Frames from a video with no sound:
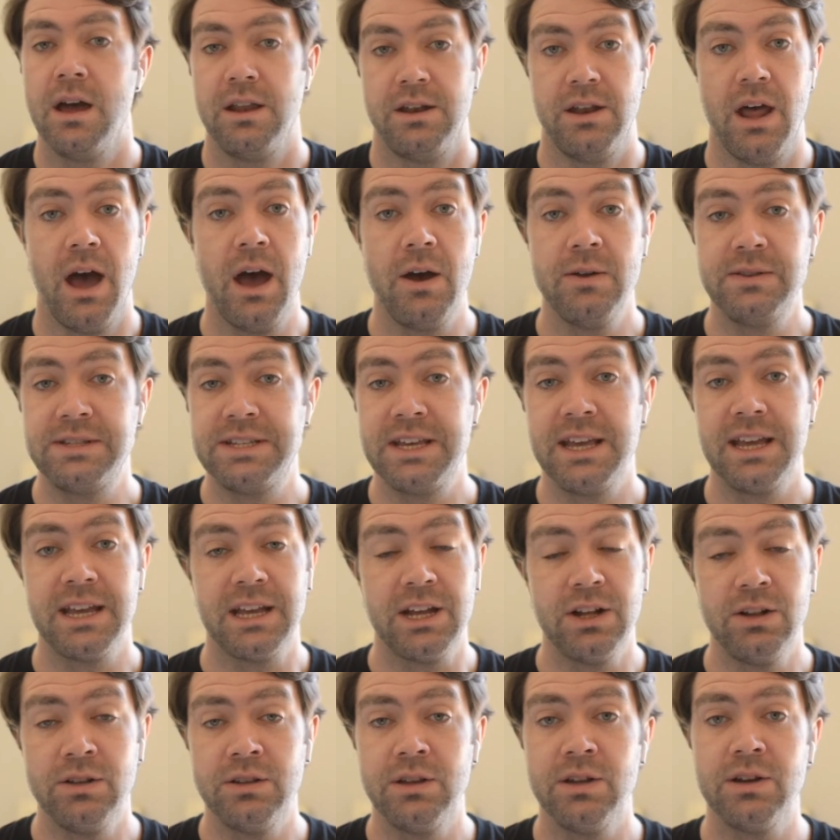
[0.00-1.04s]
Now take
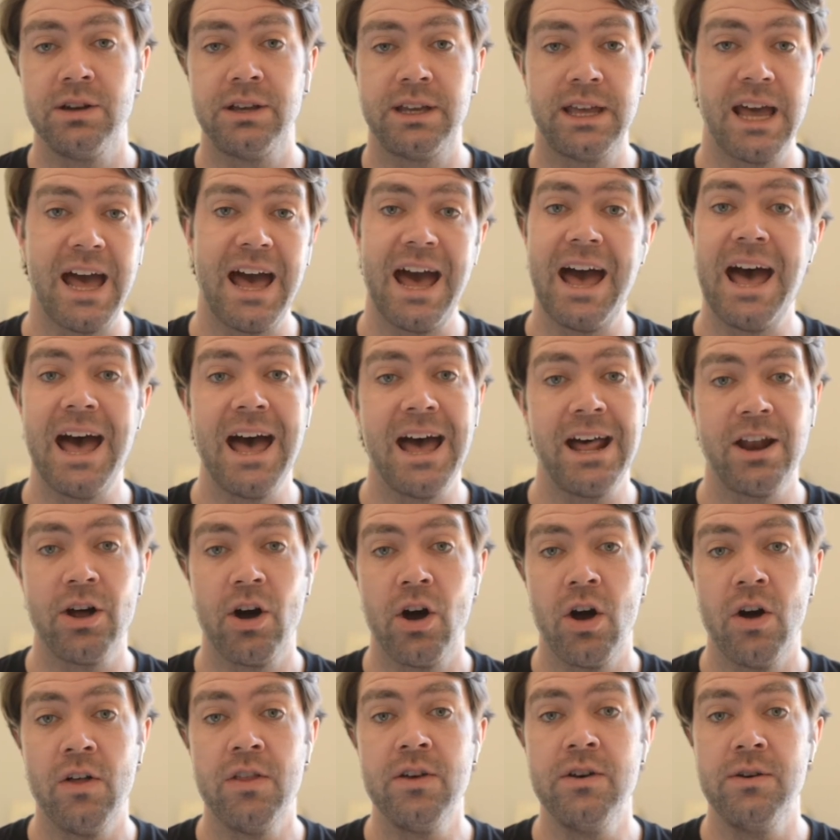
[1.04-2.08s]
a look at
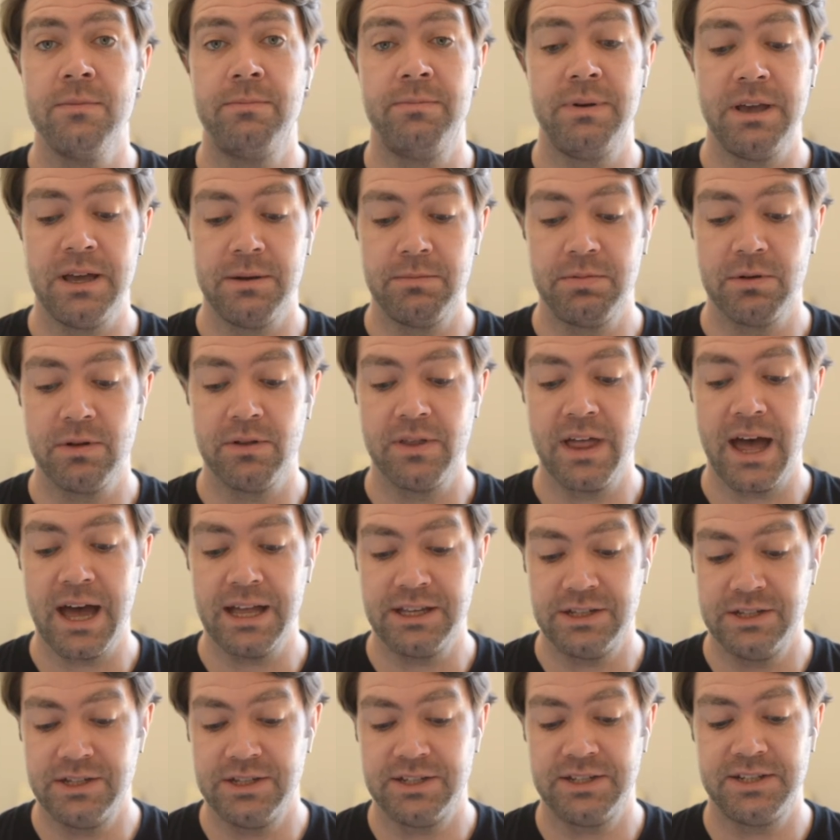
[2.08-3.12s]
all the people that
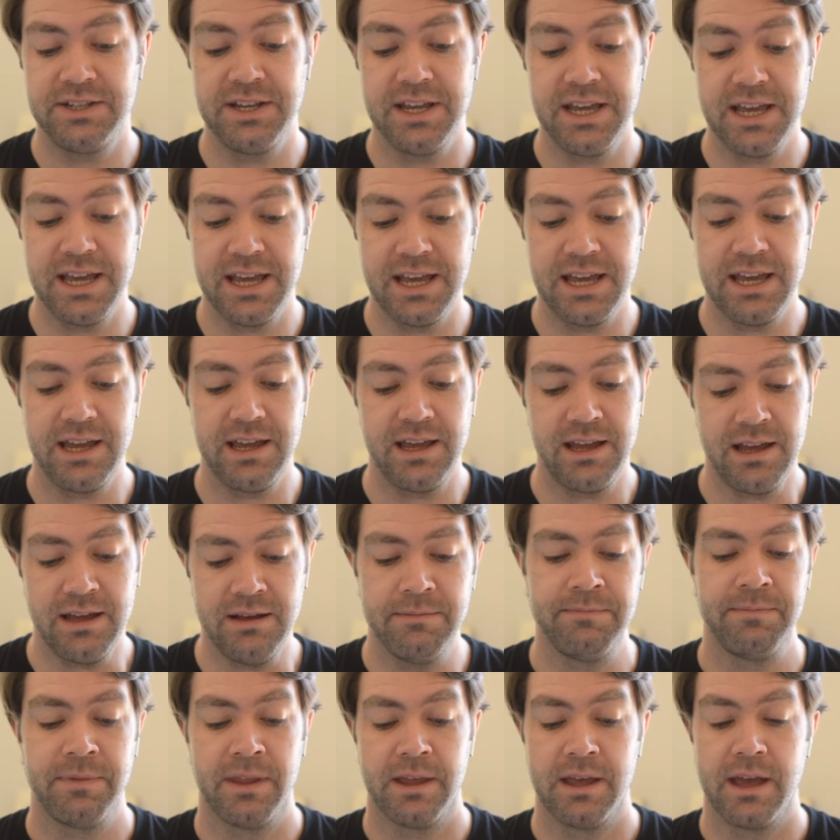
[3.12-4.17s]
you see.
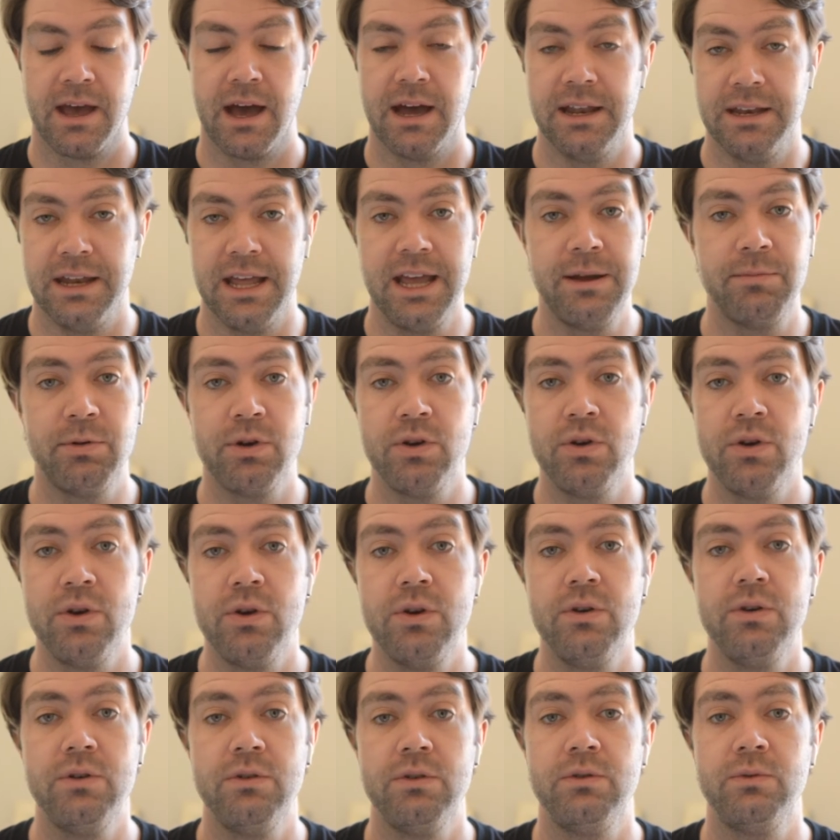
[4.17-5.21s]
A
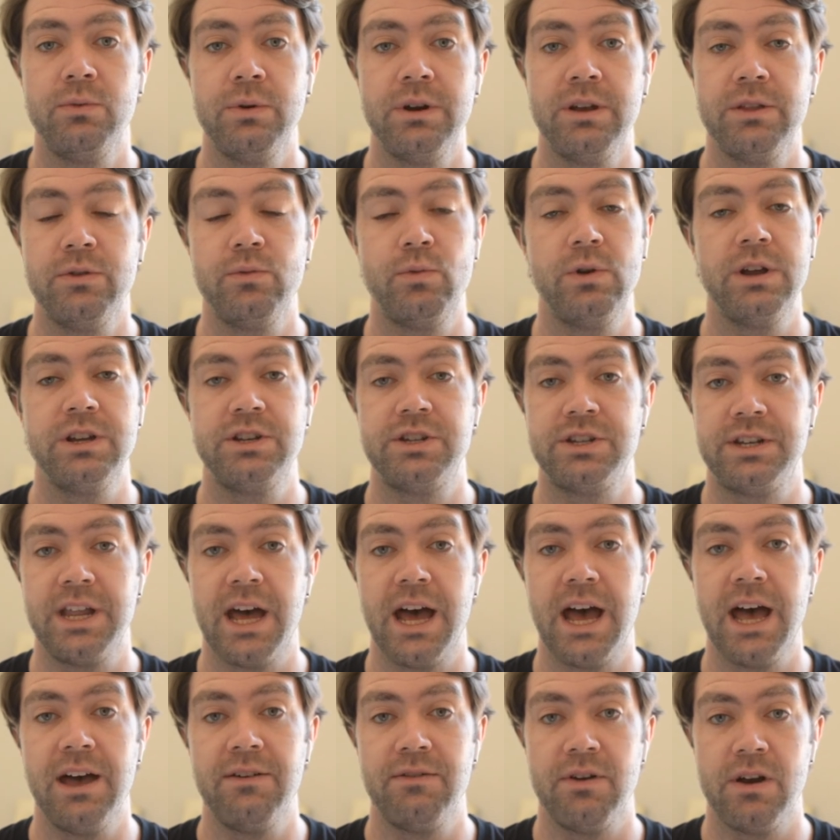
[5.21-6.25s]
neighborhood with rich
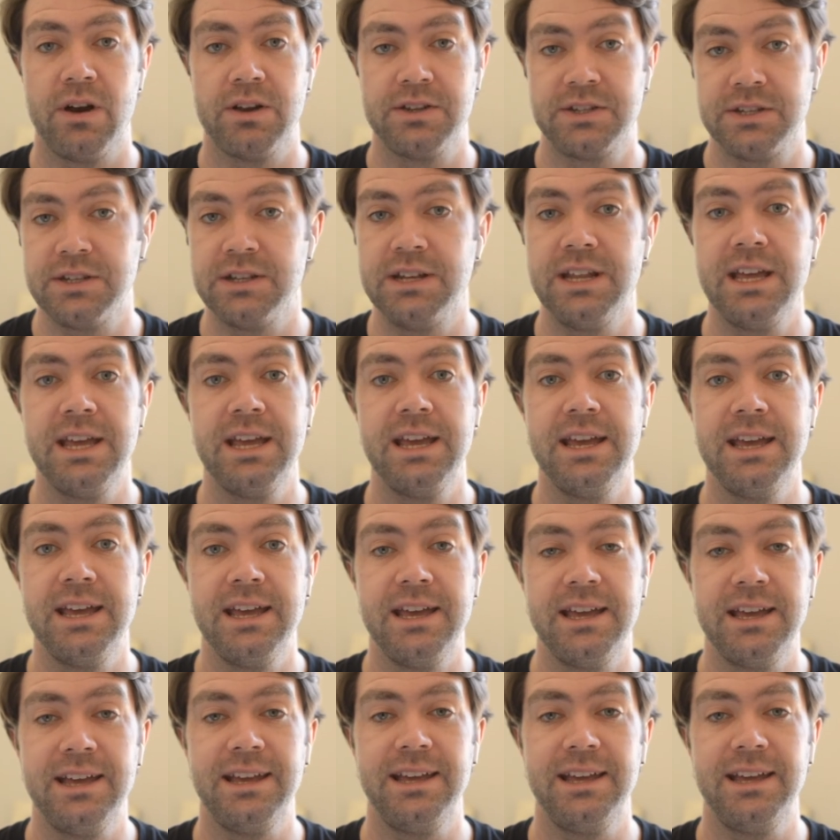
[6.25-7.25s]
diversity.